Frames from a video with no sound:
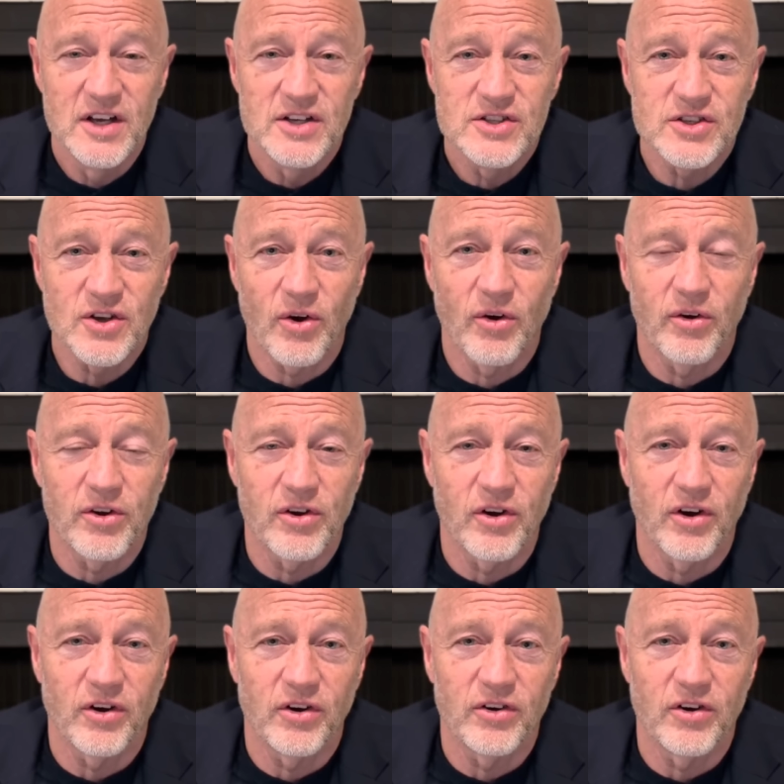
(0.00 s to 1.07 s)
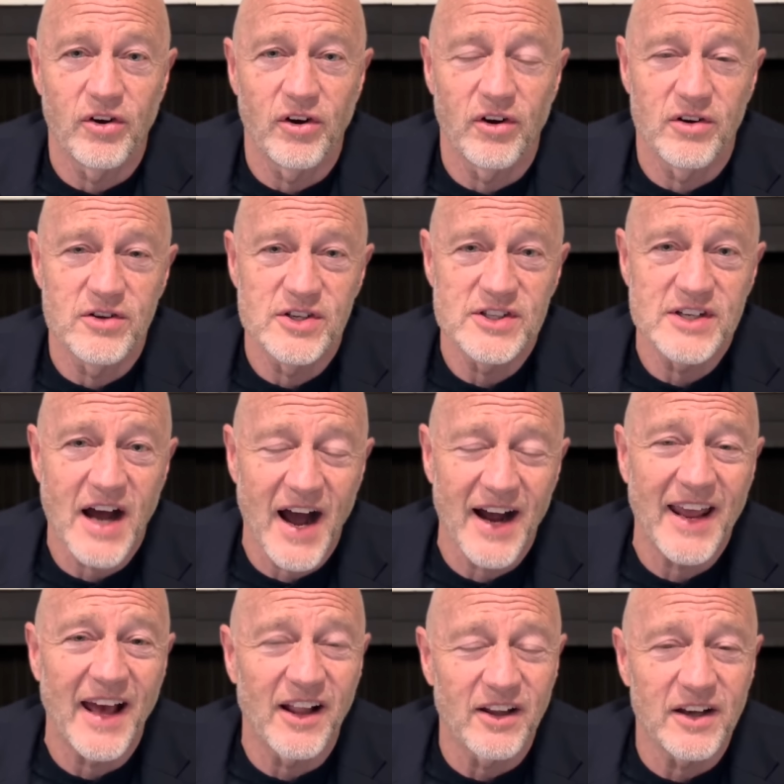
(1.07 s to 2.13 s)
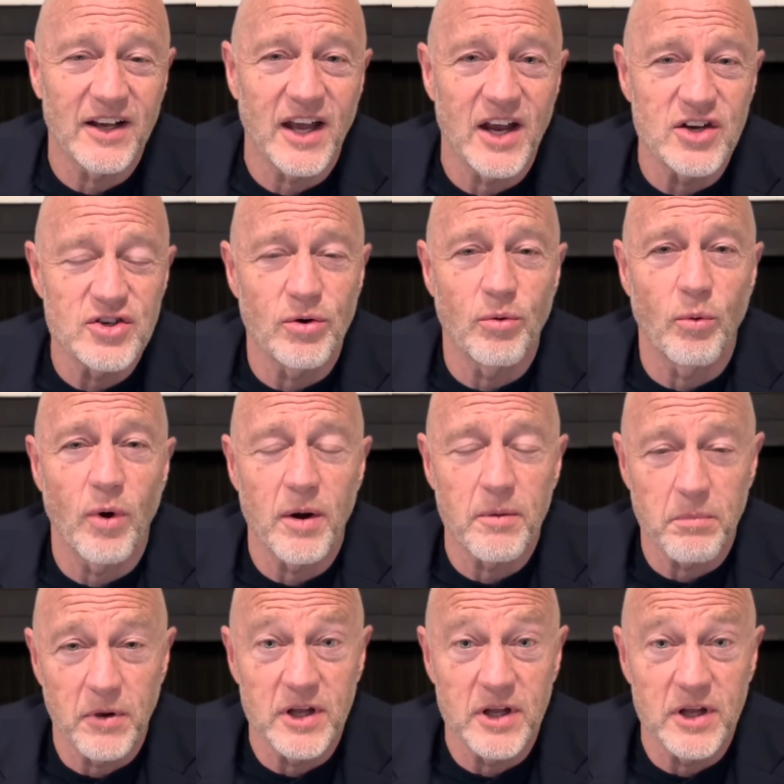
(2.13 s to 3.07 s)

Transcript: So your, your stock allocation what,